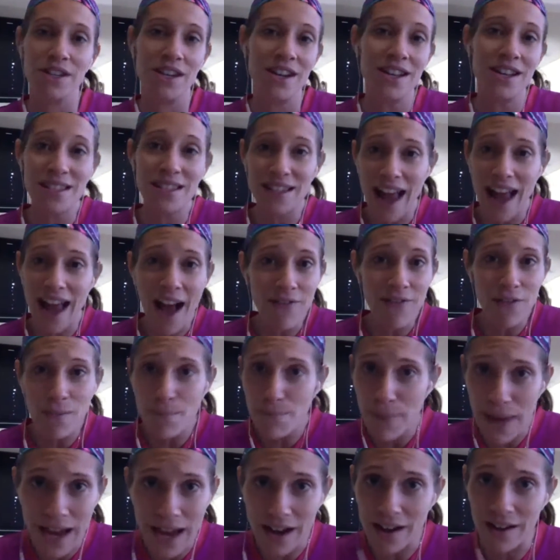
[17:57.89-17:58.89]
It doesn't have to
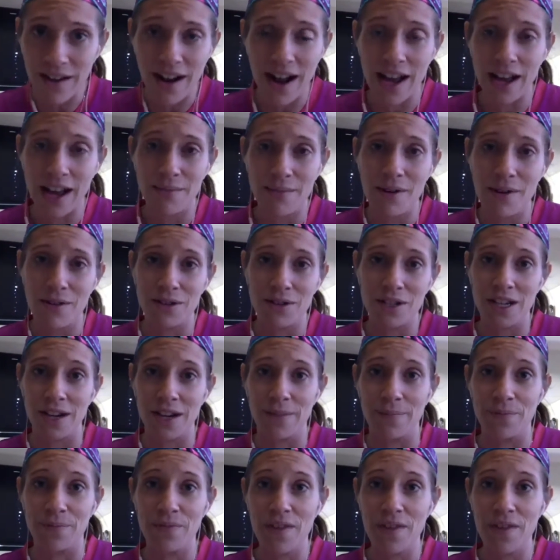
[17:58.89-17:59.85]
be a crying emotion,